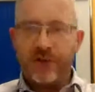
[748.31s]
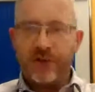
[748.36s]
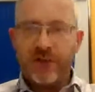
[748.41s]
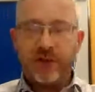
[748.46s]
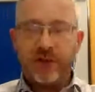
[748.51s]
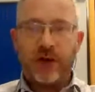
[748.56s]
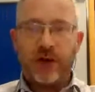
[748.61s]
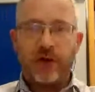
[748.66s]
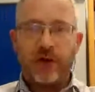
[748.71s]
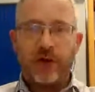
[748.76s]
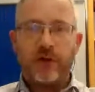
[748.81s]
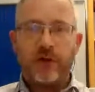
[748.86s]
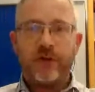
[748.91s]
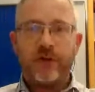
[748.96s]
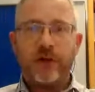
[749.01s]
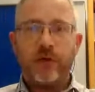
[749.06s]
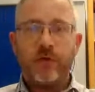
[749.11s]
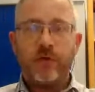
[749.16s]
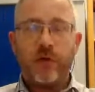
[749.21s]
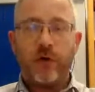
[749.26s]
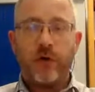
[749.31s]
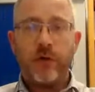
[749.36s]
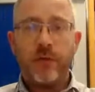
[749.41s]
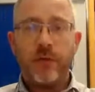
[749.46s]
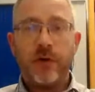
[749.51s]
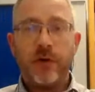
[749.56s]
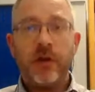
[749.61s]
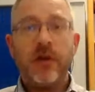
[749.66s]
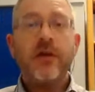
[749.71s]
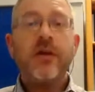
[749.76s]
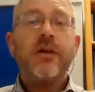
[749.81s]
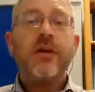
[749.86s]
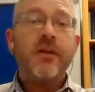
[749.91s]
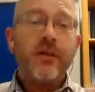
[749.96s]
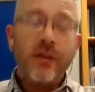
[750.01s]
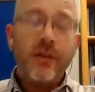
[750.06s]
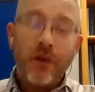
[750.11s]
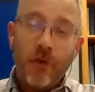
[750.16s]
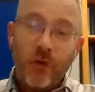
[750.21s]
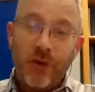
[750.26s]
Everything's done on a single document.
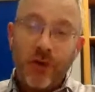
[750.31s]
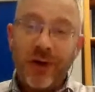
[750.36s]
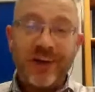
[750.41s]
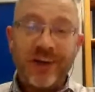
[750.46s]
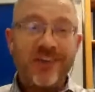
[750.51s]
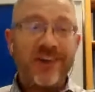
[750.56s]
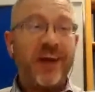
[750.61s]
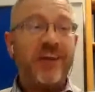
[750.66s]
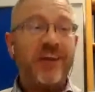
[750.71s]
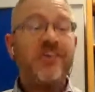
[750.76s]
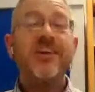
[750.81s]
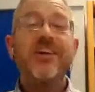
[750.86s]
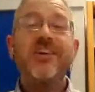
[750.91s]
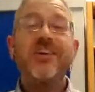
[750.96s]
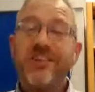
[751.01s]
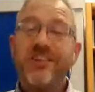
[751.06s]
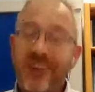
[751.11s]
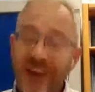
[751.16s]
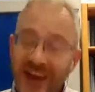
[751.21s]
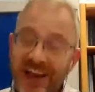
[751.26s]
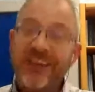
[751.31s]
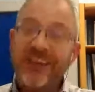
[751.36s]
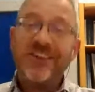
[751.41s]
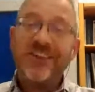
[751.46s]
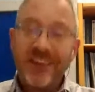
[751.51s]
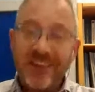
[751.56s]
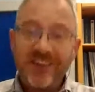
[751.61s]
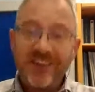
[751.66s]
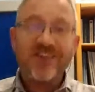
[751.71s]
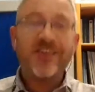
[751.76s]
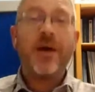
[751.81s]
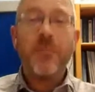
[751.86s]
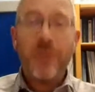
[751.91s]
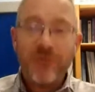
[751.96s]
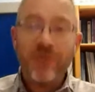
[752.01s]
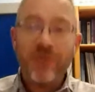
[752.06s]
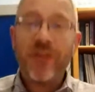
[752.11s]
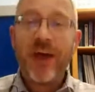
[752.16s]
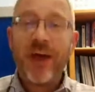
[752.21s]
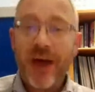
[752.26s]
The organisation are changing some
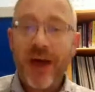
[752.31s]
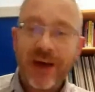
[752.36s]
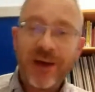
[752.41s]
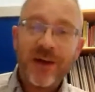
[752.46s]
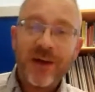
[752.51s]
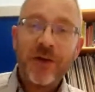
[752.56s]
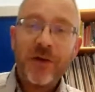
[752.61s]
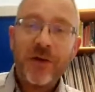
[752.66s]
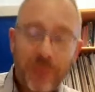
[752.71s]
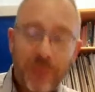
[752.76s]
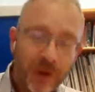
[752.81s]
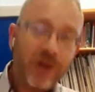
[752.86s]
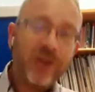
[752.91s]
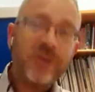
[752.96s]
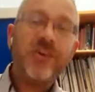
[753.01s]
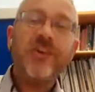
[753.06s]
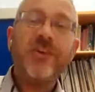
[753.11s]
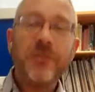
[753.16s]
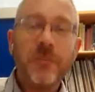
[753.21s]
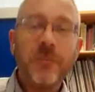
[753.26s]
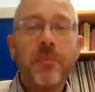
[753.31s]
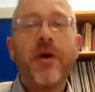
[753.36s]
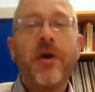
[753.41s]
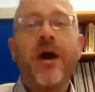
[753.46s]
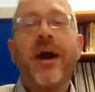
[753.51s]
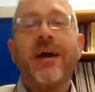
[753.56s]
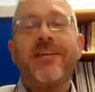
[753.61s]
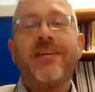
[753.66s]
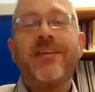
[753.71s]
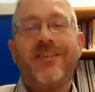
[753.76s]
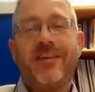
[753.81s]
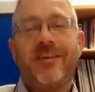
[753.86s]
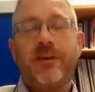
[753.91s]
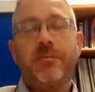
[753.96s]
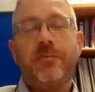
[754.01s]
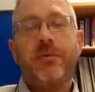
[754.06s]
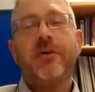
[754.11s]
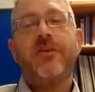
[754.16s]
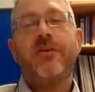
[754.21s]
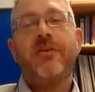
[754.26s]
of their policies and practices
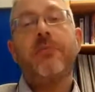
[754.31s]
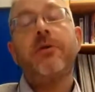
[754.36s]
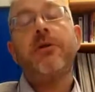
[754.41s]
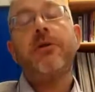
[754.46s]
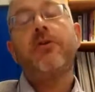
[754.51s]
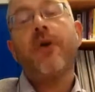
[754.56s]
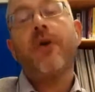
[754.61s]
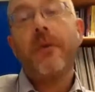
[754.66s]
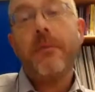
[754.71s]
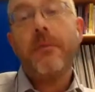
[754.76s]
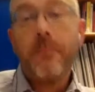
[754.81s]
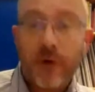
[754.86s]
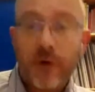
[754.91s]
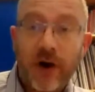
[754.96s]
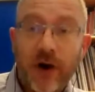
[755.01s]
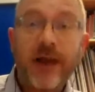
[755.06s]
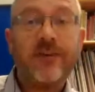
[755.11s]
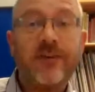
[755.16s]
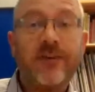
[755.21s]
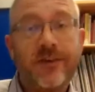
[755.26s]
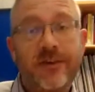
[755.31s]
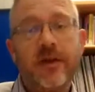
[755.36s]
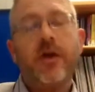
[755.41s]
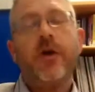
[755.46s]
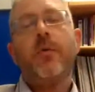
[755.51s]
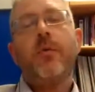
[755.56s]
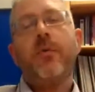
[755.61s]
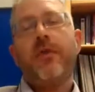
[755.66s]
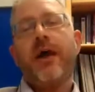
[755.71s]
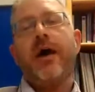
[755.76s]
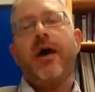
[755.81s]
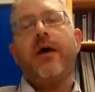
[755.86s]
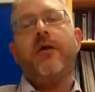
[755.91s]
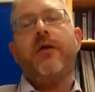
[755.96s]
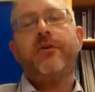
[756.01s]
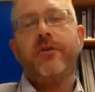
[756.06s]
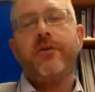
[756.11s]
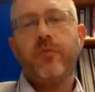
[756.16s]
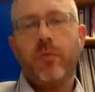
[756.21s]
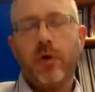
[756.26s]
because they've been so impressed with how this
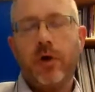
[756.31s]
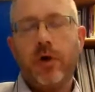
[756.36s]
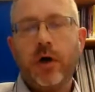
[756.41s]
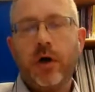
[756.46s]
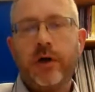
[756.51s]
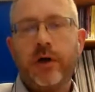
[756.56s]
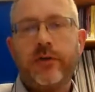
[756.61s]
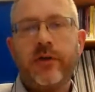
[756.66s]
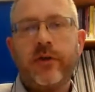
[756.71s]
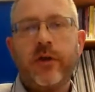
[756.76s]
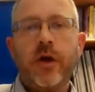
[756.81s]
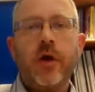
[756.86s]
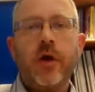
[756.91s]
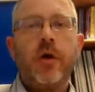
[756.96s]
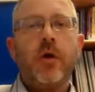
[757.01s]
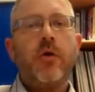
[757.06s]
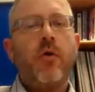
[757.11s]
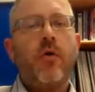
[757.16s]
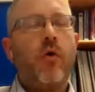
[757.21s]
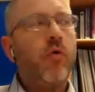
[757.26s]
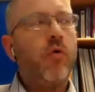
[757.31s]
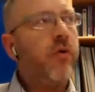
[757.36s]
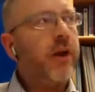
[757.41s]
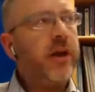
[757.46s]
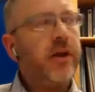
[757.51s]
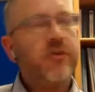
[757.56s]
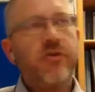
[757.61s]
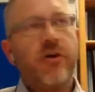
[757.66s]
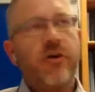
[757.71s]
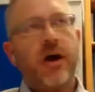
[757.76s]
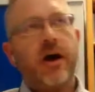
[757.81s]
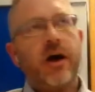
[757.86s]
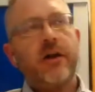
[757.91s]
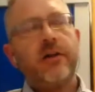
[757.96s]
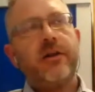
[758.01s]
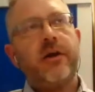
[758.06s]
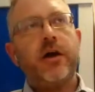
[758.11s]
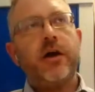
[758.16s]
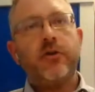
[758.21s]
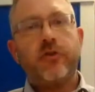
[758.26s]
has worked. Already trialled
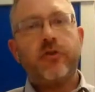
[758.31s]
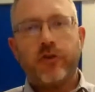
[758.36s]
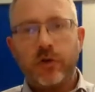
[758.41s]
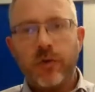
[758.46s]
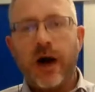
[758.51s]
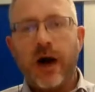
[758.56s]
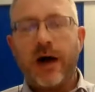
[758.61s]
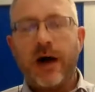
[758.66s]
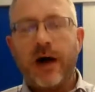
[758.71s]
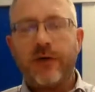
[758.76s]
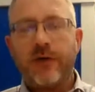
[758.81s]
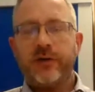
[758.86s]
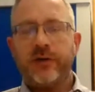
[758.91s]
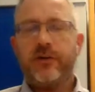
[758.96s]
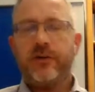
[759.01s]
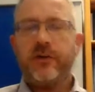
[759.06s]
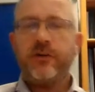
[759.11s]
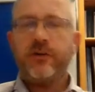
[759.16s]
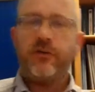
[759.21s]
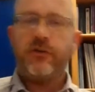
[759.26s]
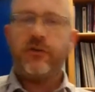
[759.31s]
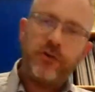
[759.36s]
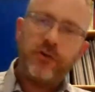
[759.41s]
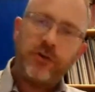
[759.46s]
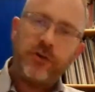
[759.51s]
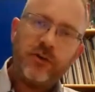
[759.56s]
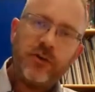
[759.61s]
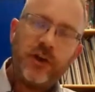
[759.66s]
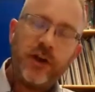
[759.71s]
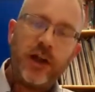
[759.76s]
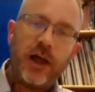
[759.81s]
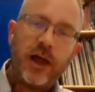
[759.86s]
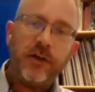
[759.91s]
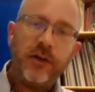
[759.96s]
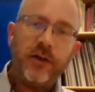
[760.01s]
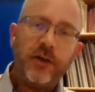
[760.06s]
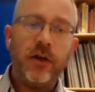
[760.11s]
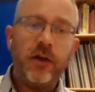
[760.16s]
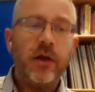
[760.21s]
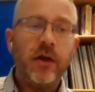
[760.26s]
it at 2 other institutions in
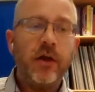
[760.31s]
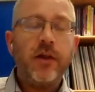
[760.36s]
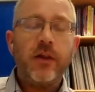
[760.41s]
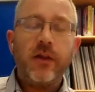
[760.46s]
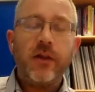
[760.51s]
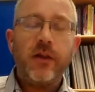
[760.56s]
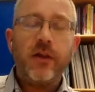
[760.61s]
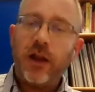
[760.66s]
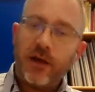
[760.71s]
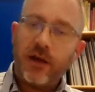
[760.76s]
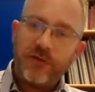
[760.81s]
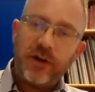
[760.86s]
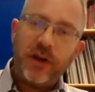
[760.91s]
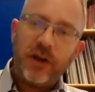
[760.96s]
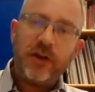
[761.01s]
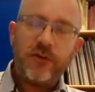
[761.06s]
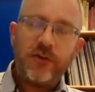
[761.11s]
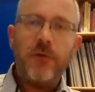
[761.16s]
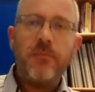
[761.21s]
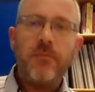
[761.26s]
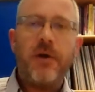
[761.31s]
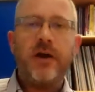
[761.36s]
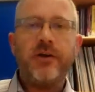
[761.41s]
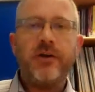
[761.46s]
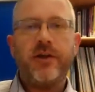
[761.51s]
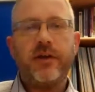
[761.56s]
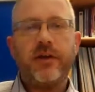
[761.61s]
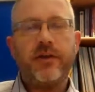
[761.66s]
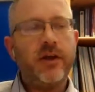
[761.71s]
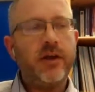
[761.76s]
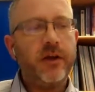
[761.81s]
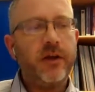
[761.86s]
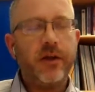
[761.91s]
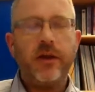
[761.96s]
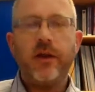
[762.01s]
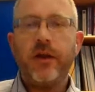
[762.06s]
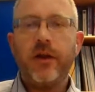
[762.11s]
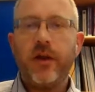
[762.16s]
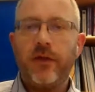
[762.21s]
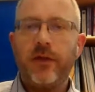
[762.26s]
London. They're loving it so much they think
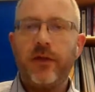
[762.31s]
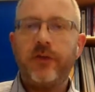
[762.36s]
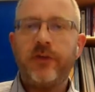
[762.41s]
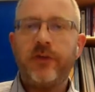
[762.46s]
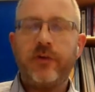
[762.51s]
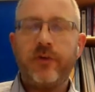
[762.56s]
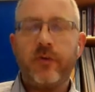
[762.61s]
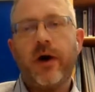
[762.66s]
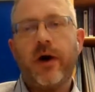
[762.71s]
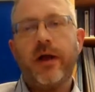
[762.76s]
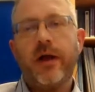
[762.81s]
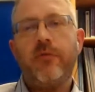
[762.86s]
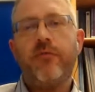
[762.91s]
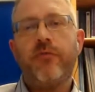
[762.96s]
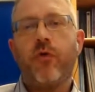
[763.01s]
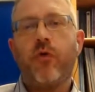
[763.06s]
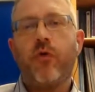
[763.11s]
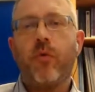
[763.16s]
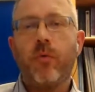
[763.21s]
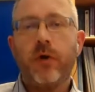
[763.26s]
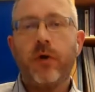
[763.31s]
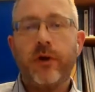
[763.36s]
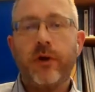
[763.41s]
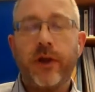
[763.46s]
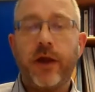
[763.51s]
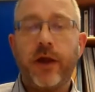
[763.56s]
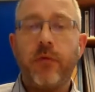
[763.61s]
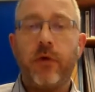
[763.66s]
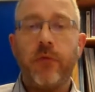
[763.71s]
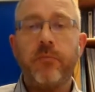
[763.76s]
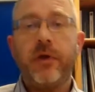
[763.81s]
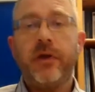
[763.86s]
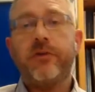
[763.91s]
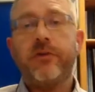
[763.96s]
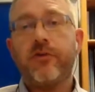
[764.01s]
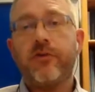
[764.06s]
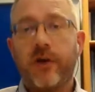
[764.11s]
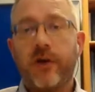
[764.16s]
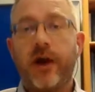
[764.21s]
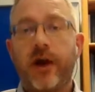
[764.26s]
that this is a way forward, and they want me
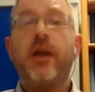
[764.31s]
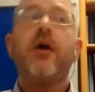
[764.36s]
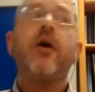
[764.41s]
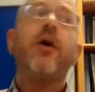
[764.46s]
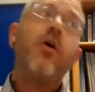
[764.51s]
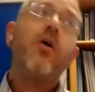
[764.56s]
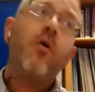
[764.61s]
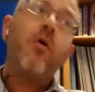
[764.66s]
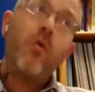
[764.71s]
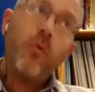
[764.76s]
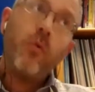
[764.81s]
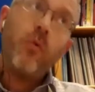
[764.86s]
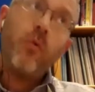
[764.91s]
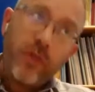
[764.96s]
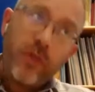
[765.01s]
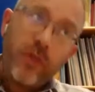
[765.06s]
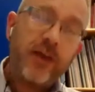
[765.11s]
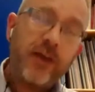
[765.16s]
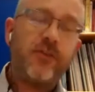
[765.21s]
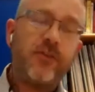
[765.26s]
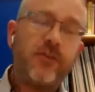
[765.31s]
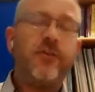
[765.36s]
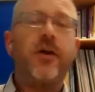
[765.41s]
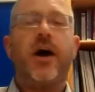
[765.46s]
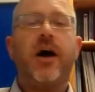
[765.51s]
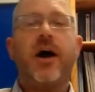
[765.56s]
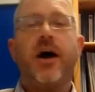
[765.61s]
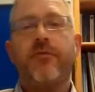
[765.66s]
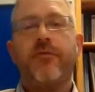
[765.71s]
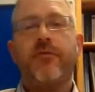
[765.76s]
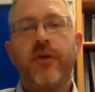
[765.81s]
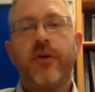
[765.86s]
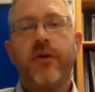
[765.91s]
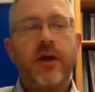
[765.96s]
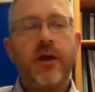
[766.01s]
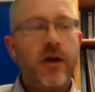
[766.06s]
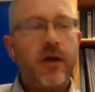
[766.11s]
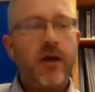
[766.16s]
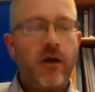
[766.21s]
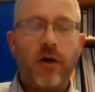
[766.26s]
to train all their staff
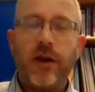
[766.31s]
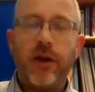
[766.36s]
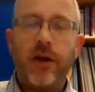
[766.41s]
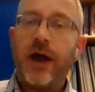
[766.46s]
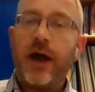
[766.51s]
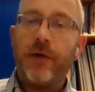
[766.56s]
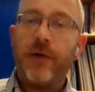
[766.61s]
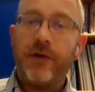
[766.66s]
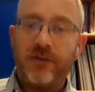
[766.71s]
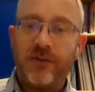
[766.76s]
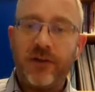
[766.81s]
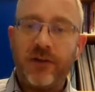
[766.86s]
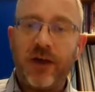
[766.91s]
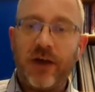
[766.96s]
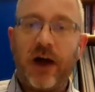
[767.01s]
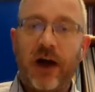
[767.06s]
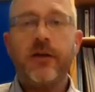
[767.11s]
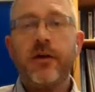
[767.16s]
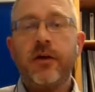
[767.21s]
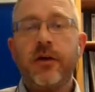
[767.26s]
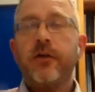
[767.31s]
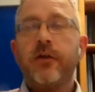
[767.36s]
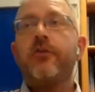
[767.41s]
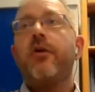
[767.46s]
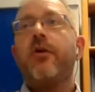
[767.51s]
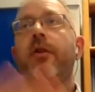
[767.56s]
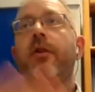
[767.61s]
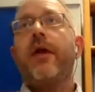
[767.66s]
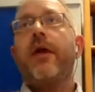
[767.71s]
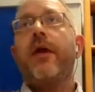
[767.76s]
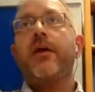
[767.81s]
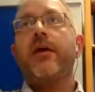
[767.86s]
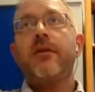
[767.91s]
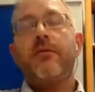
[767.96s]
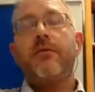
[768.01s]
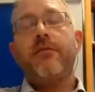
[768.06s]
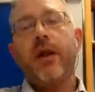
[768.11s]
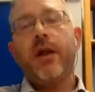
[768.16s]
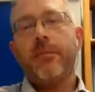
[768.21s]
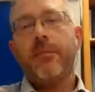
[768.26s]
on how it's done so that they can
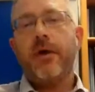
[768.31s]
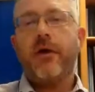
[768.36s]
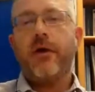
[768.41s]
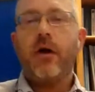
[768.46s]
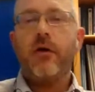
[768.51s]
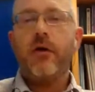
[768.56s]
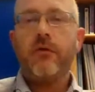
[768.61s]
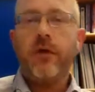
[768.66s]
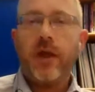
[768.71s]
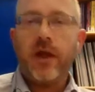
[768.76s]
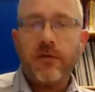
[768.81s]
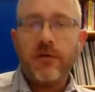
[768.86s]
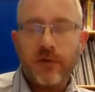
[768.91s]
develop their own